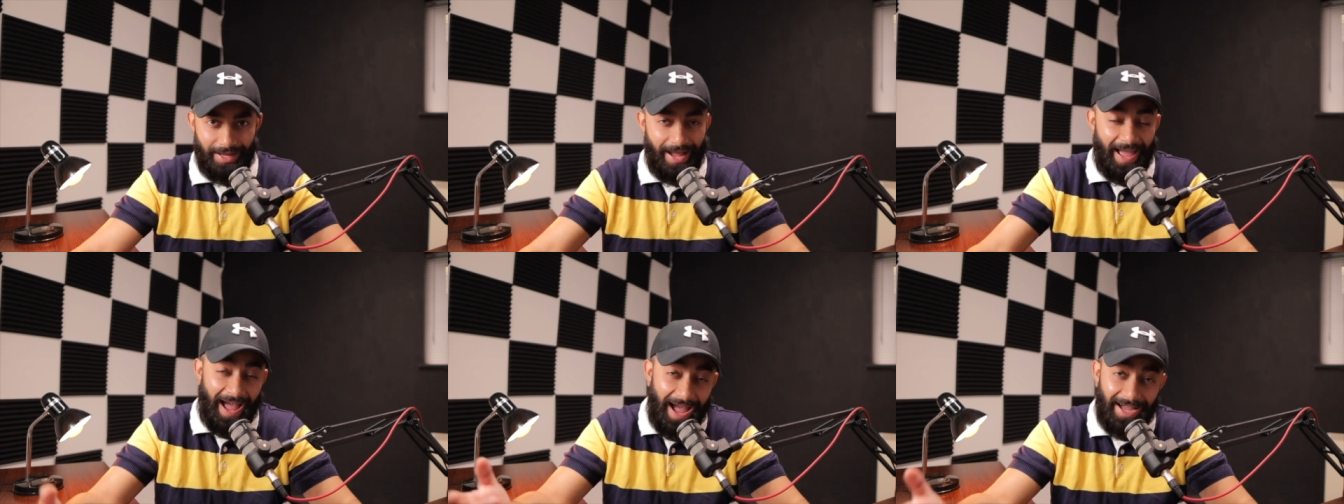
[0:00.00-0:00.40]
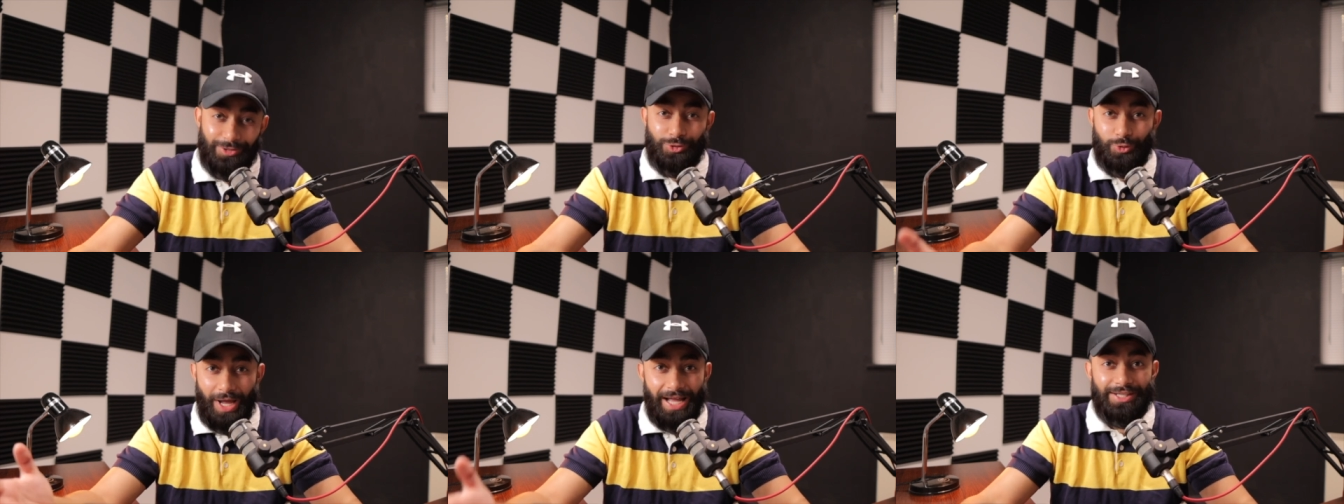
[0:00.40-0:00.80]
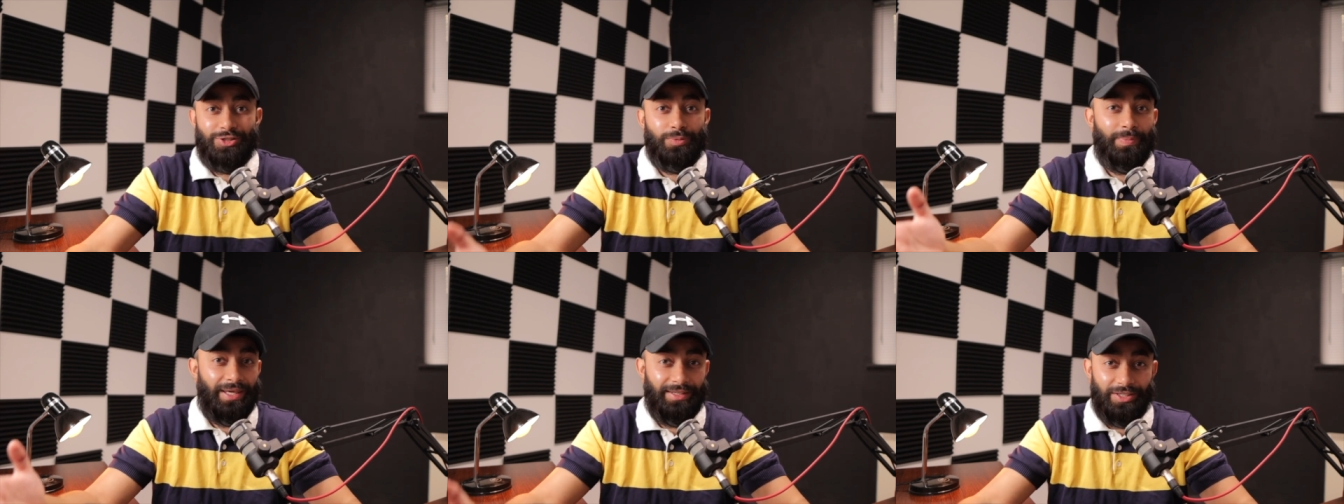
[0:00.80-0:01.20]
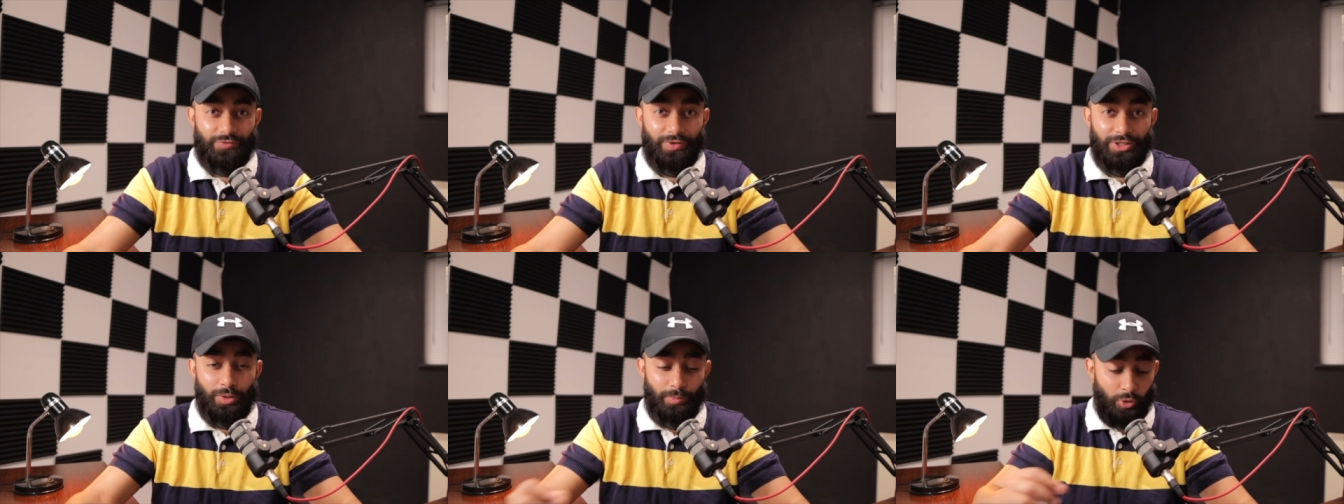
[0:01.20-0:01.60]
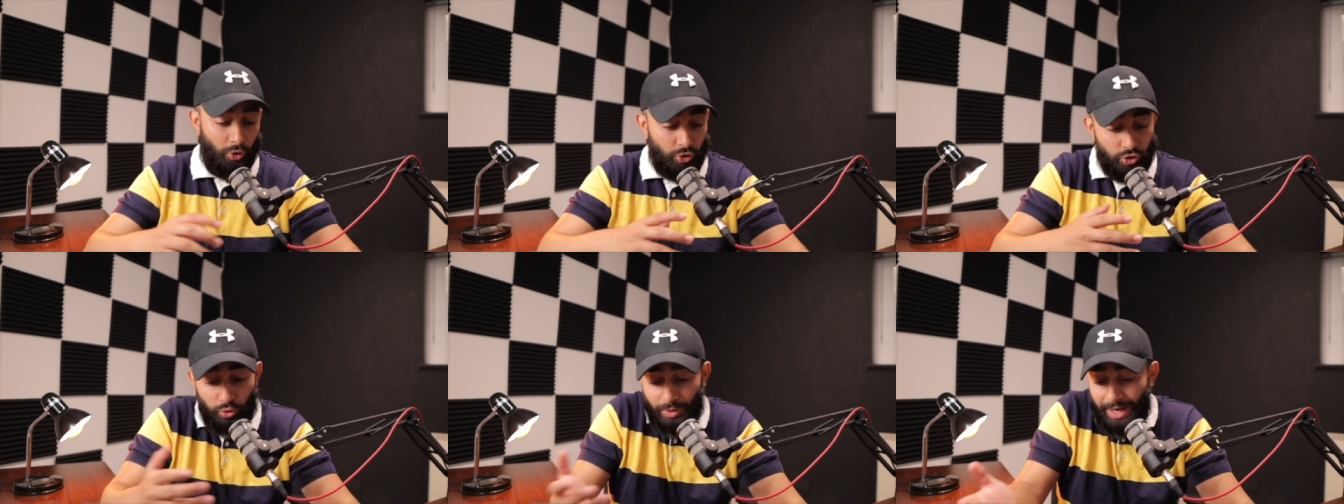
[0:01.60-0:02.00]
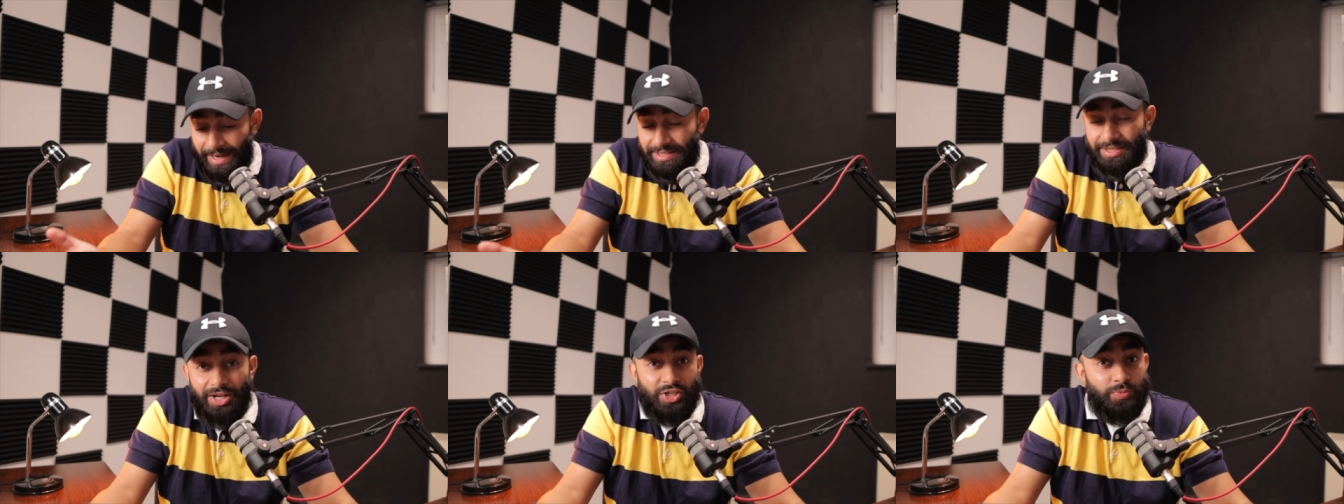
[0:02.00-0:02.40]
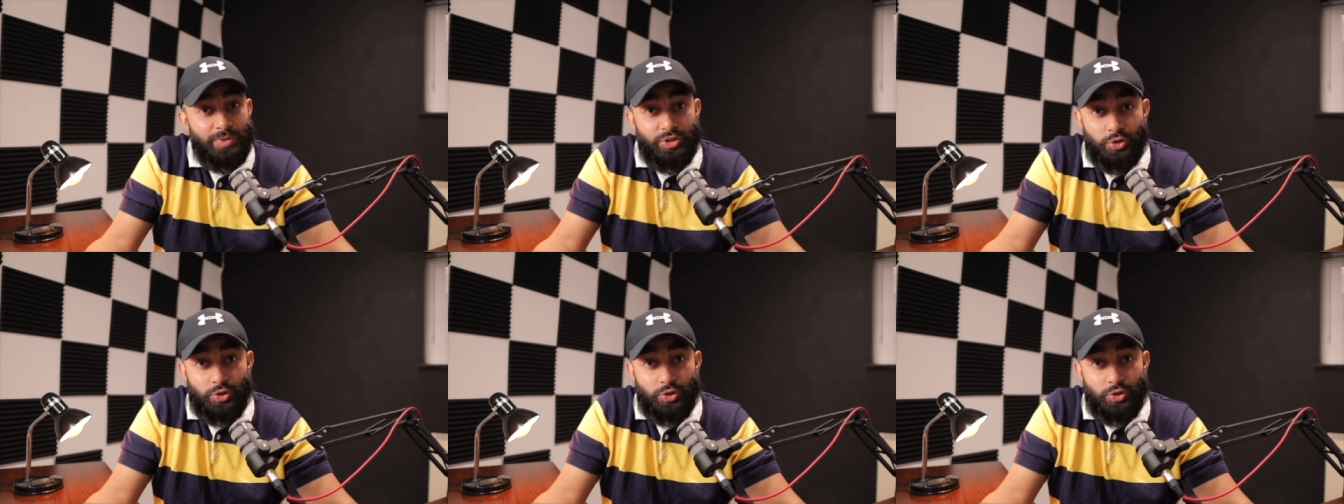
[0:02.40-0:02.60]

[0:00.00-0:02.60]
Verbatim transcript: I had to, had to make this video because you guys asked me